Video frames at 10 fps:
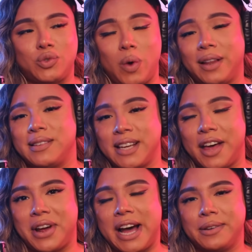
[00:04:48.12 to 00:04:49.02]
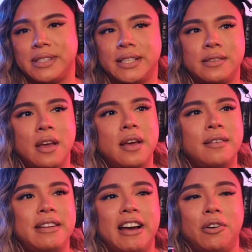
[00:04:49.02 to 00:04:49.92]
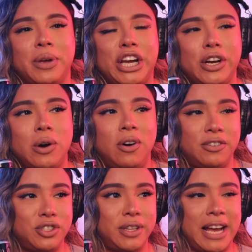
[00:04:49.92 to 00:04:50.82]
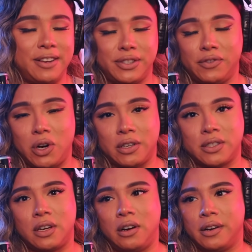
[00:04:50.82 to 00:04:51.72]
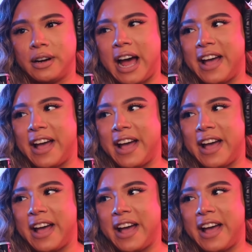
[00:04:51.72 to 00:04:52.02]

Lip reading: as well as the other houses. Now we're going to go on to the house of Garcon.